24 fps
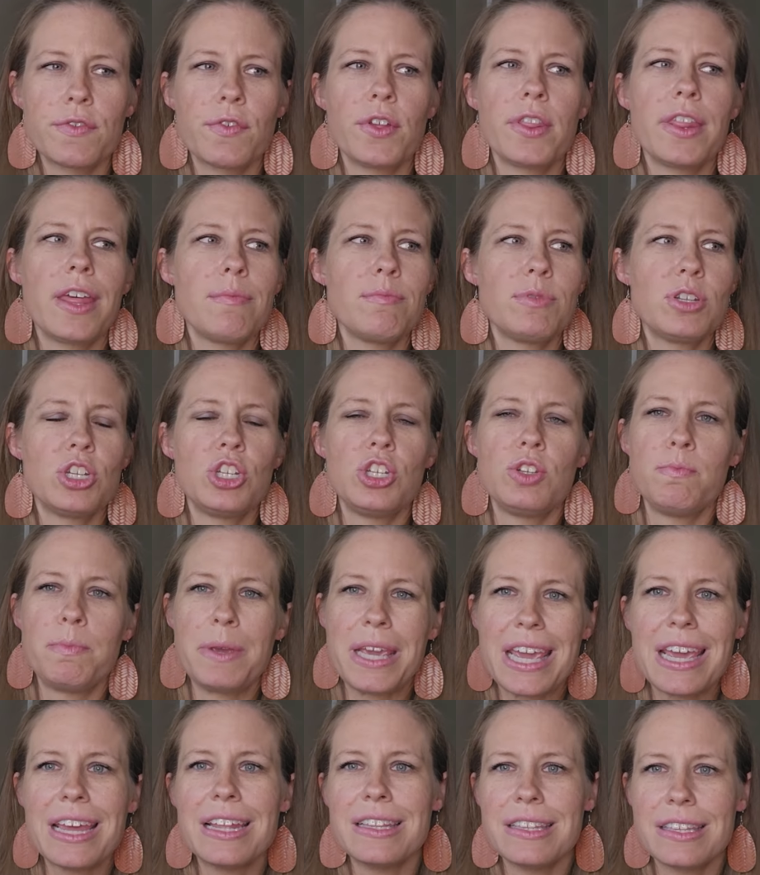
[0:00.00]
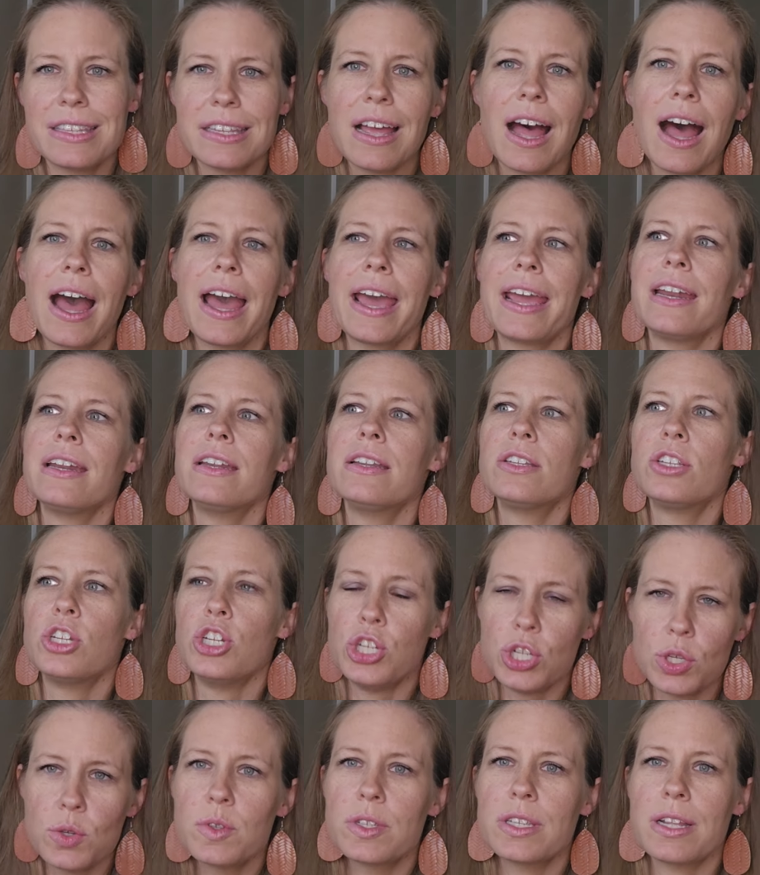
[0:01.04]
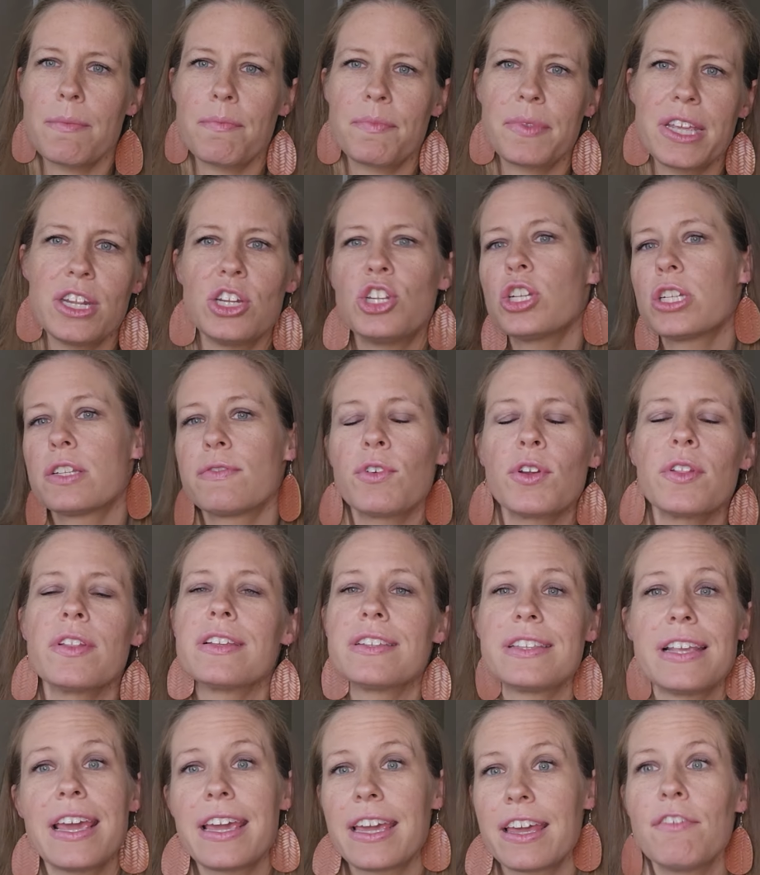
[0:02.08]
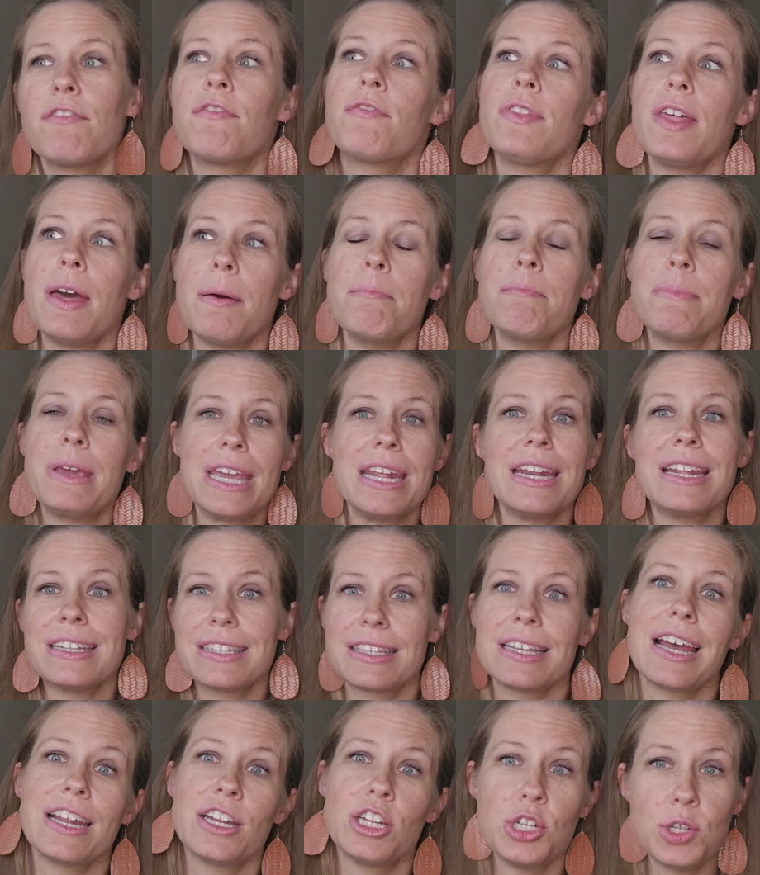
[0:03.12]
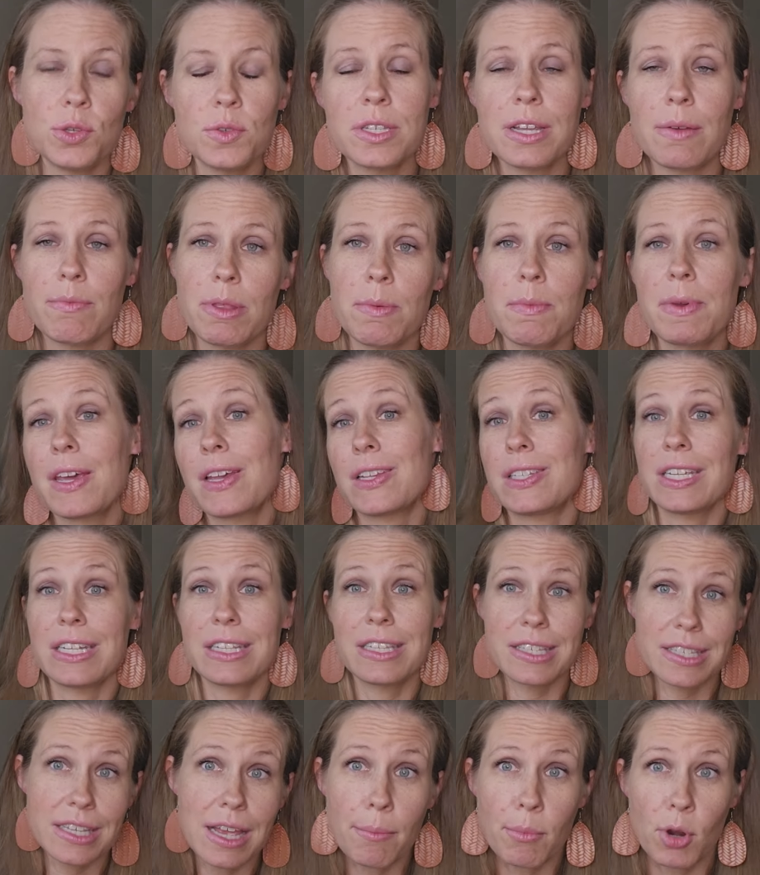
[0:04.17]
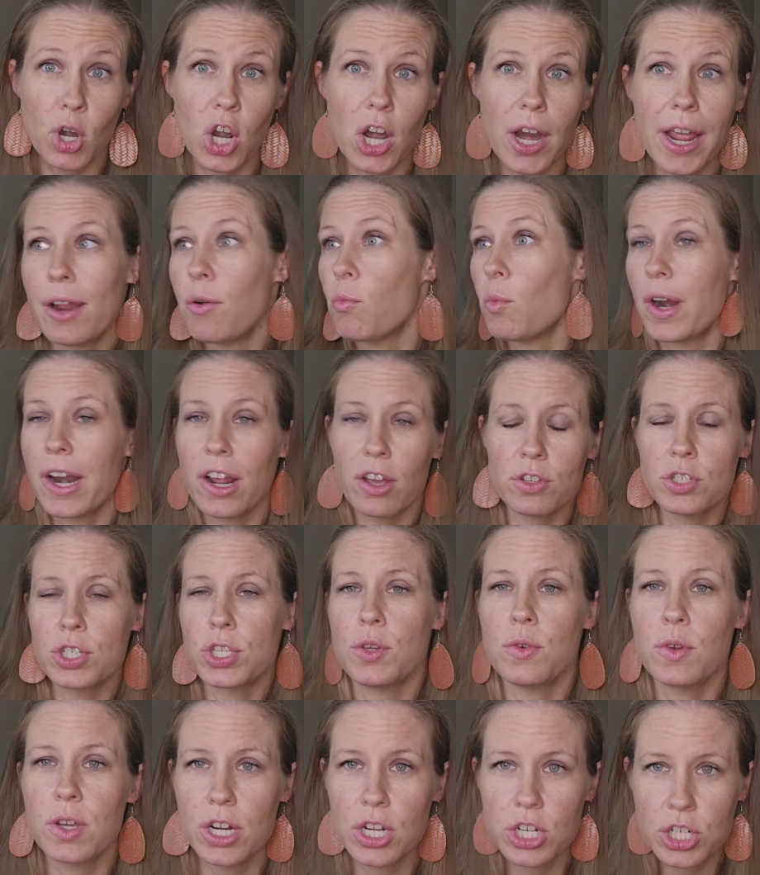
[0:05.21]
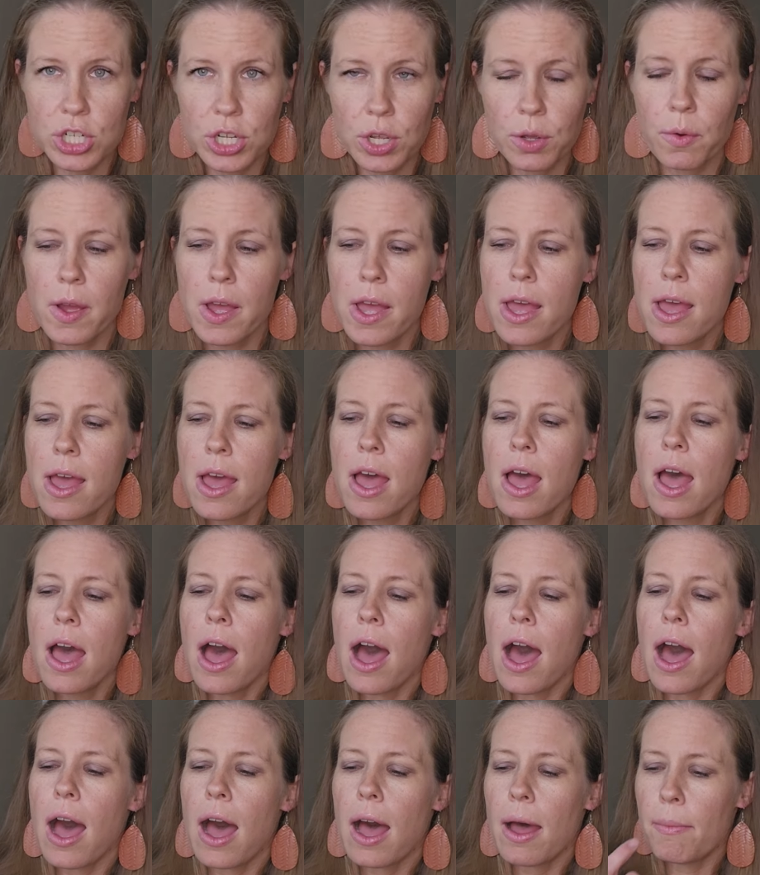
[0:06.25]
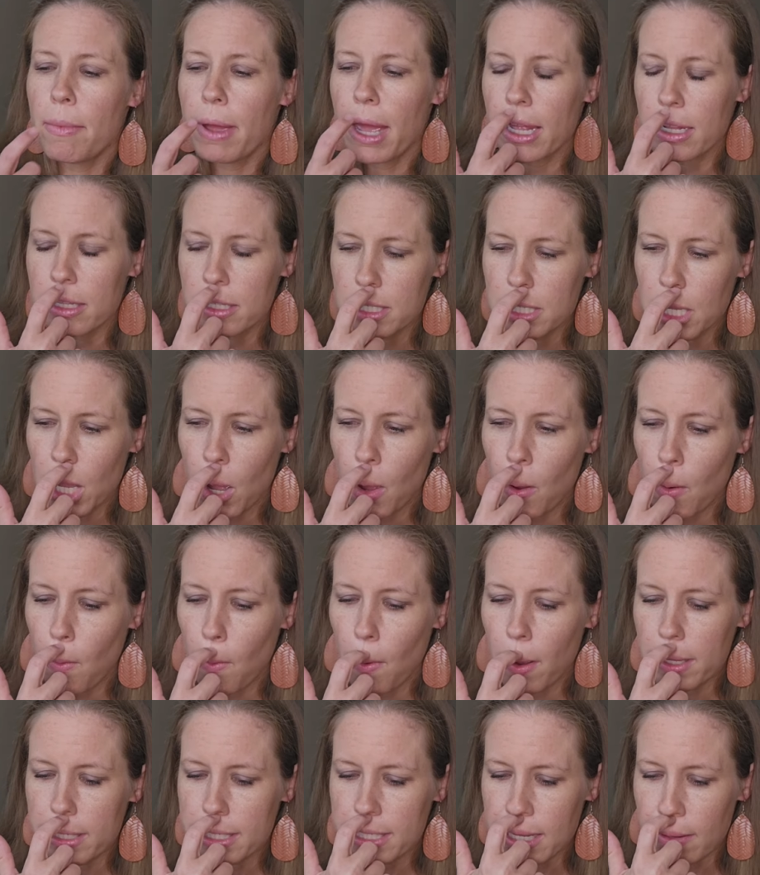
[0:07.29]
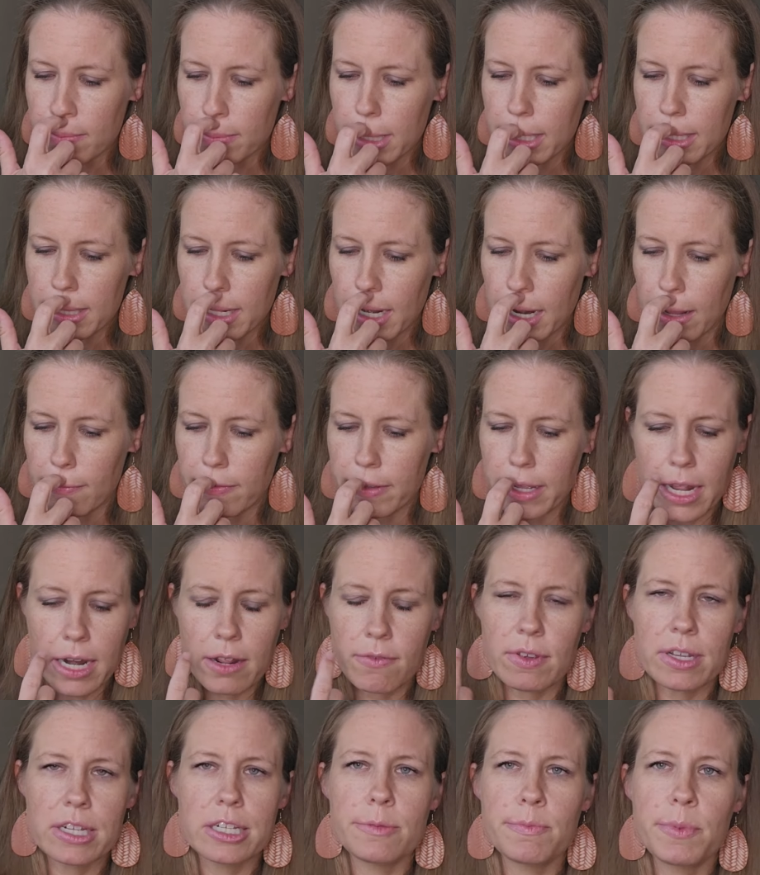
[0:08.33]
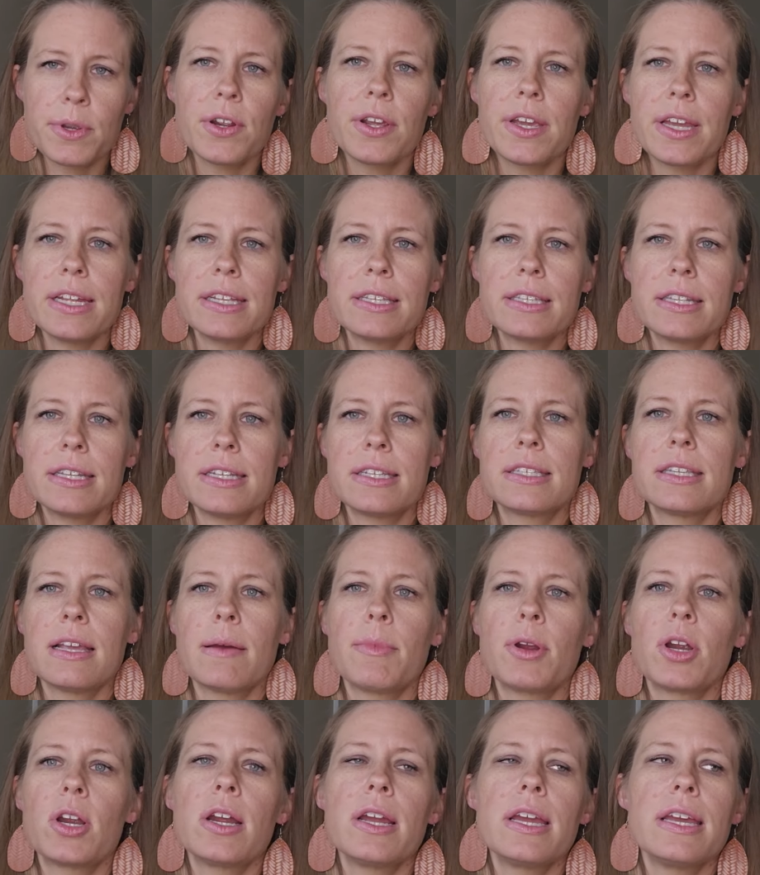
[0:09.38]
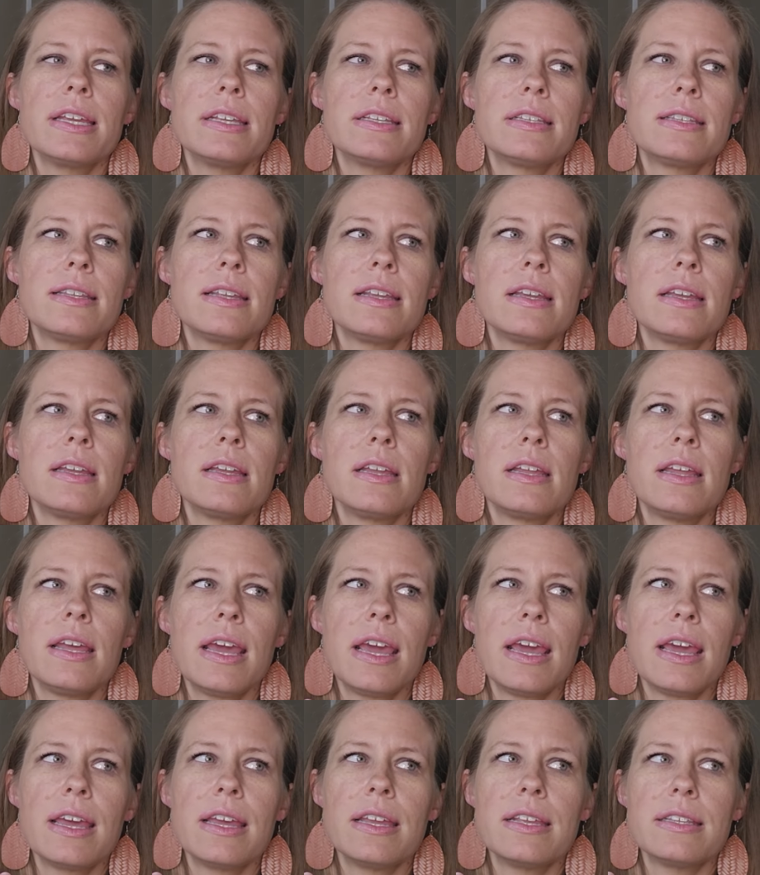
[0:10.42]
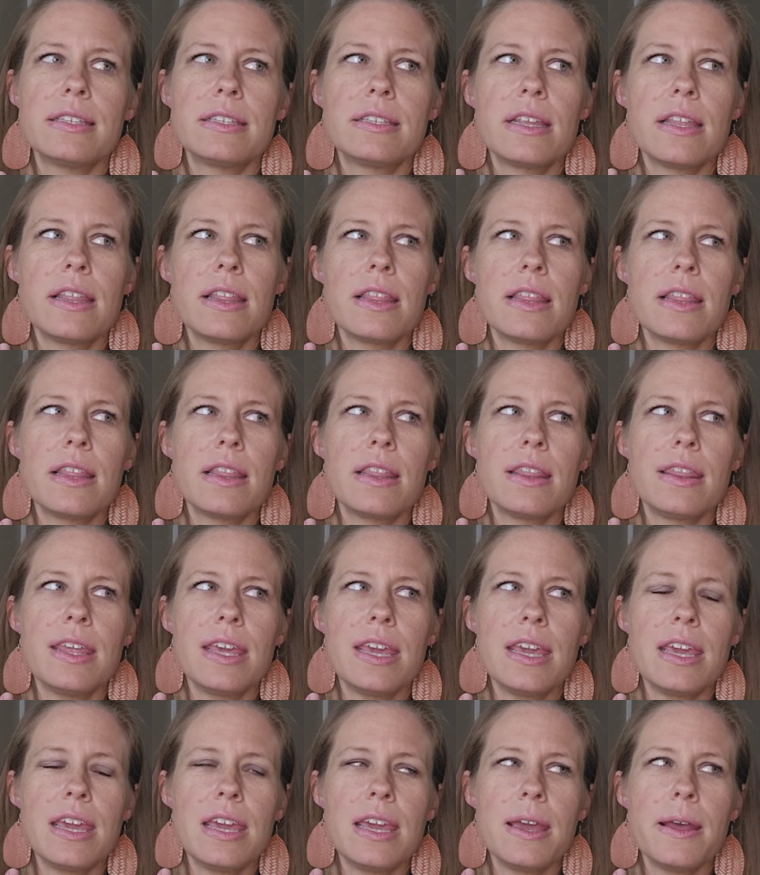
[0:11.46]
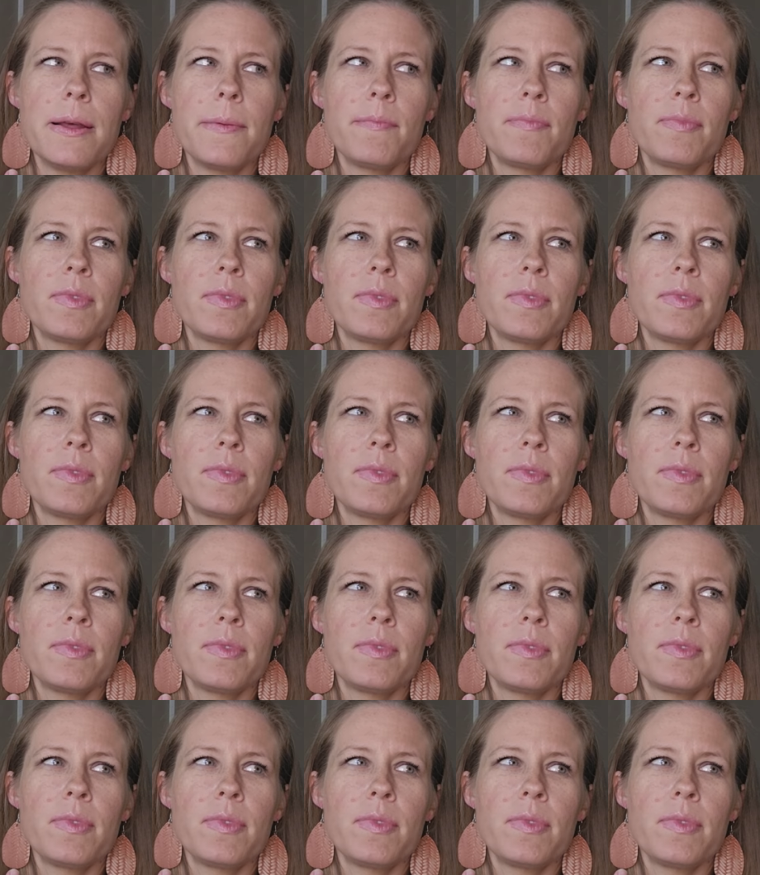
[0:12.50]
for them to be inside to do something just for the sake of them being inside to do something because it's summer and what else are you going to do? Um, and so something that I've kind of experienced this summer is, is the